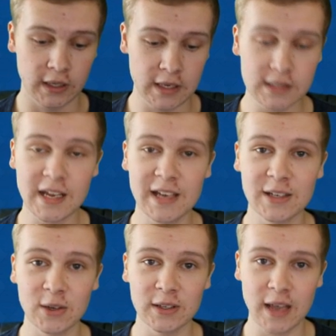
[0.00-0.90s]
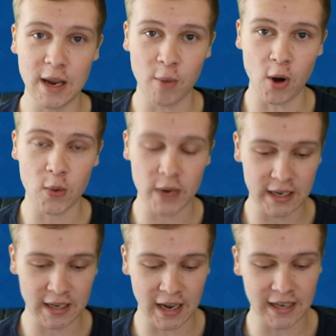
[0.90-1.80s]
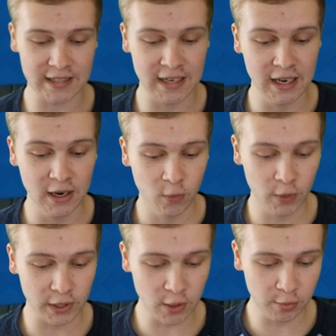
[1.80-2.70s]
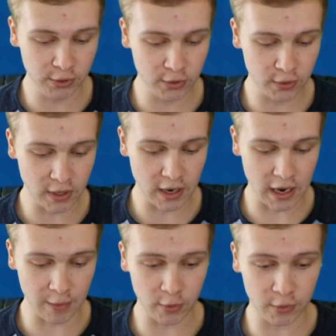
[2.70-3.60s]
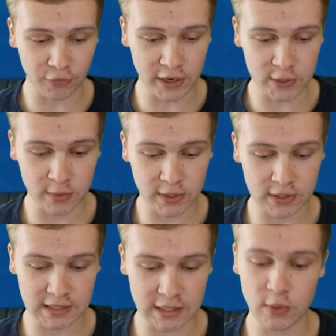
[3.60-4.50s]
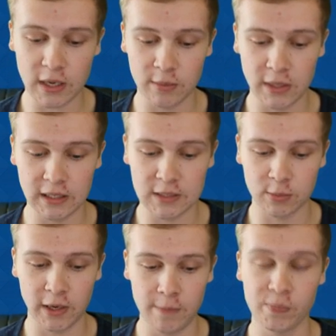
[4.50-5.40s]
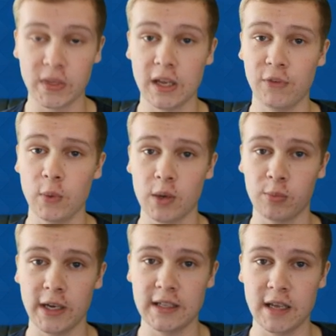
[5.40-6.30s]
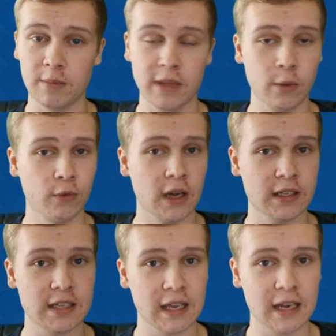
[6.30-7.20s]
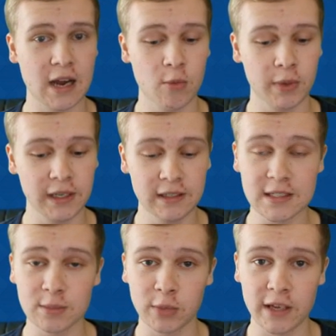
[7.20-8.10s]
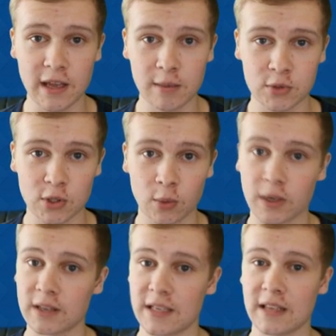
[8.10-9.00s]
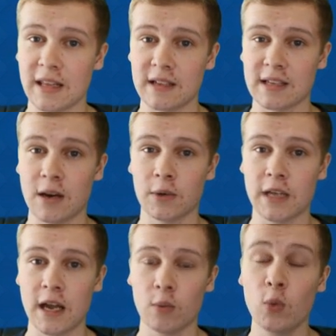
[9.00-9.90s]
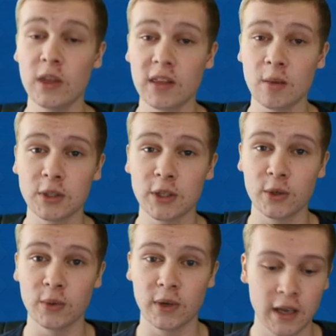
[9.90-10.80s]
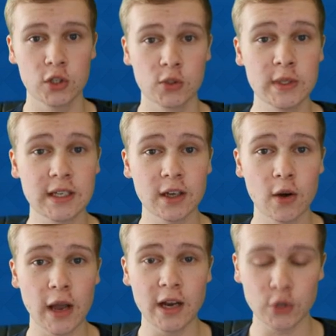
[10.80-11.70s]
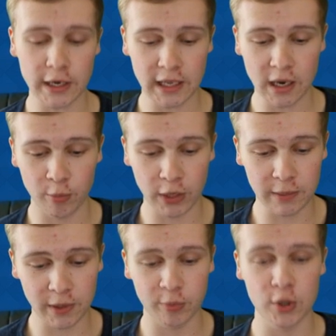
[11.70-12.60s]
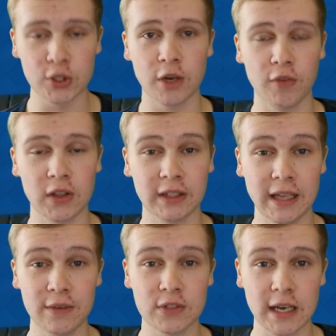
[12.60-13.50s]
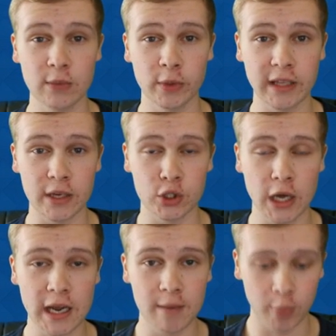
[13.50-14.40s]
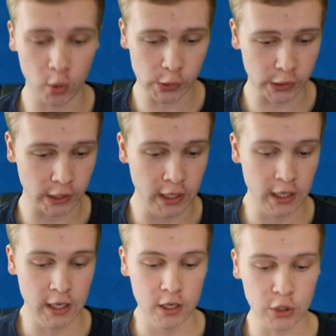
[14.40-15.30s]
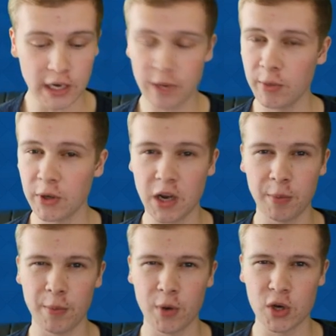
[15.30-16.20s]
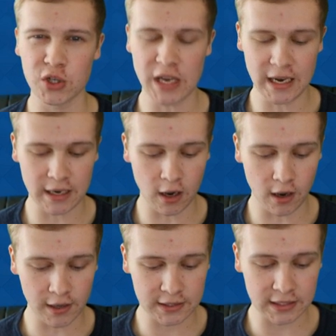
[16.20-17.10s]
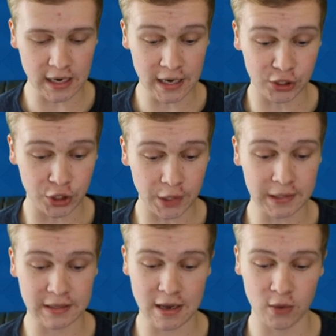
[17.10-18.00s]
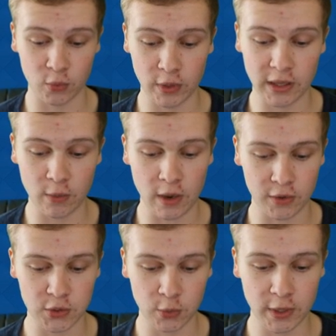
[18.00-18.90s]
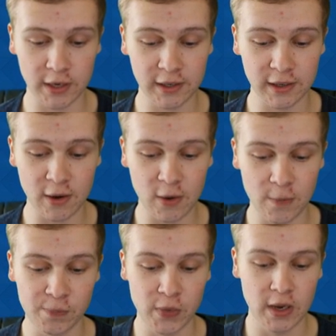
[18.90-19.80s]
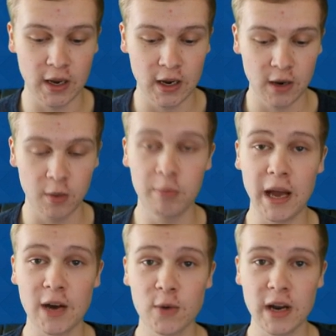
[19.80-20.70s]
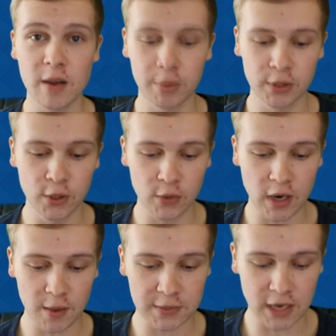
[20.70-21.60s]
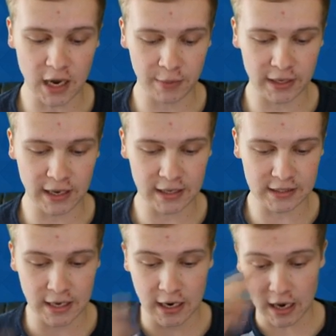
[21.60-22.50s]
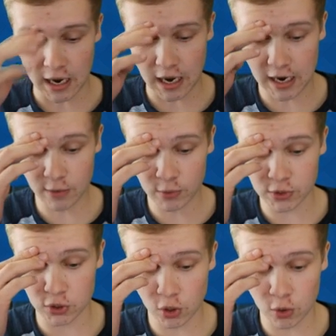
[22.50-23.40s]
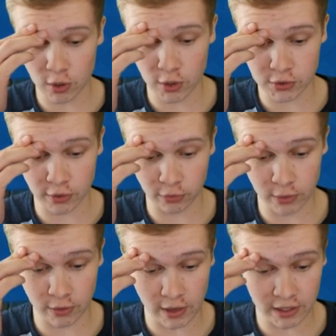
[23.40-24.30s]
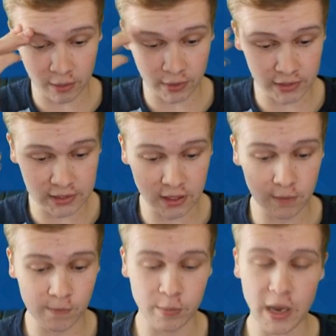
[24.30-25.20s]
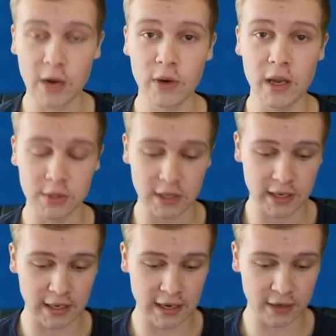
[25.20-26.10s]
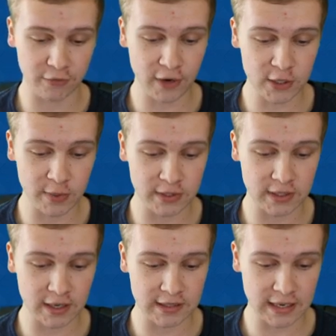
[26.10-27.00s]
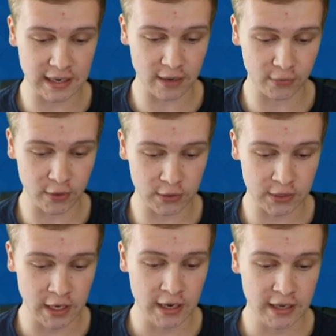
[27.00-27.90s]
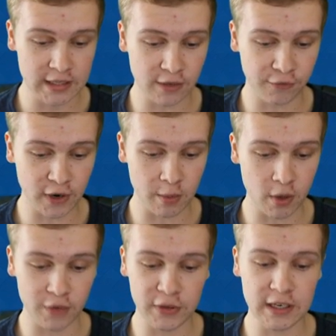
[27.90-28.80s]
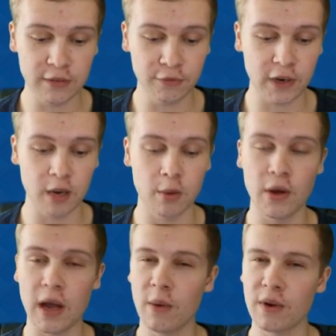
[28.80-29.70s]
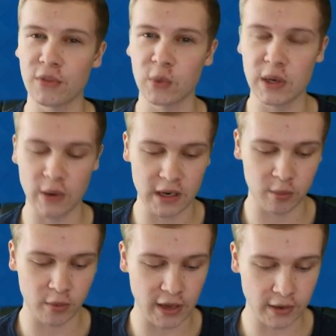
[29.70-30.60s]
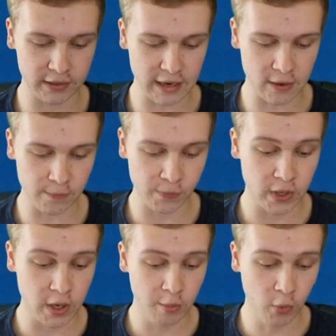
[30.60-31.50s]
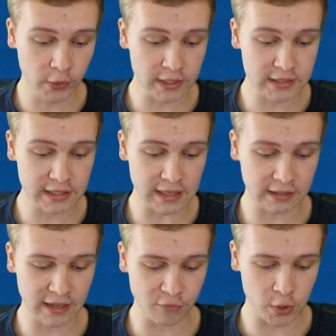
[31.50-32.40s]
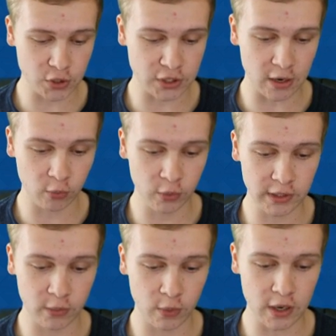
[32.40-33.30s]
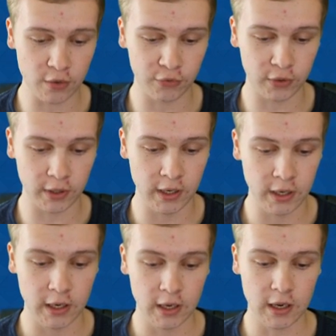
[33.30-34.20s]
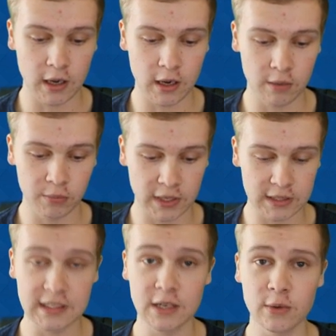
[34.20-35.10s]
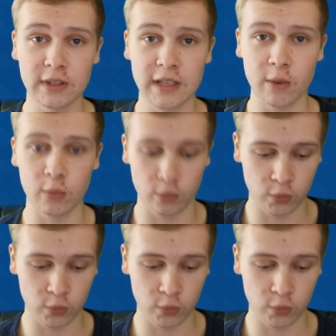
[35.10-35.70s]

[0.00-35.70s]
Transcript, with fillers: He's saying good game already, guys. We're going to go balloon. I'm going fire spirits because I knew he had minions, but if he would have played them, they would have gotten taken out, but he doesn't play them, so we're going to take that tower down with the balloon. So he's going to go ahead and try to get a pretty big push off on the left side with that giant bowler trying to build up a push, and honestly, I shut it down really well. So we're going to go Battle Ram, Balloon up top, and guys, I was so close to three crowning him on this. Battle Ram's going to connect. Fire Spirits are going to take out those. He's going to Fireball. If he didn't Fireball, I would have three crowned him without a doubt. But we're going to take that left push out really well for um, considering that